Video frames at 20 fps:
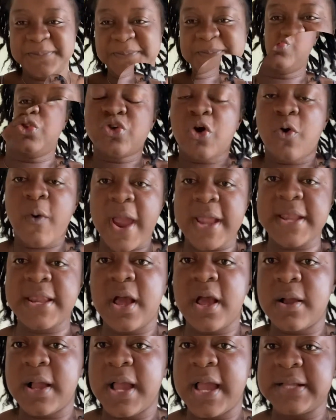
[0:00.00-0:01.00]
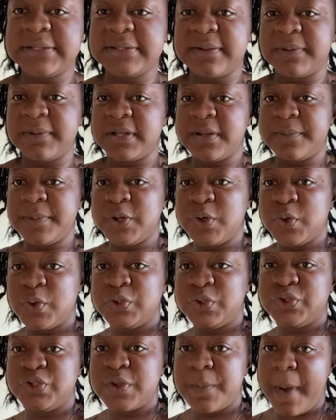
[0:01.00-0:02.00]
So right now guys, I'm gonna be
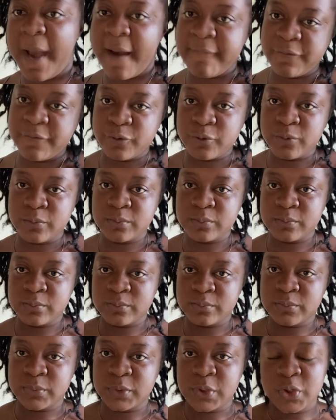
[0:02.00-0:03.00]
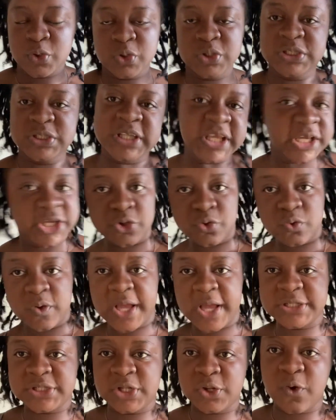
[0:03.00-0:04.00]
going to the bathroom, taking you
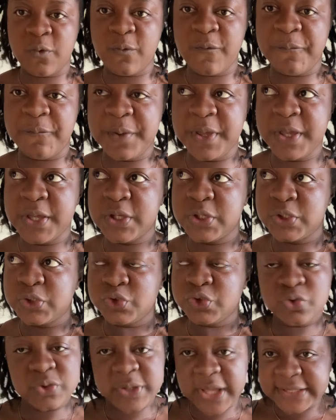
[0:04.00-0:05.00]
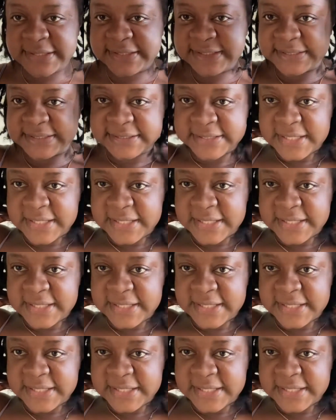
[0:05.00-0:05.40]
guys along with me to get this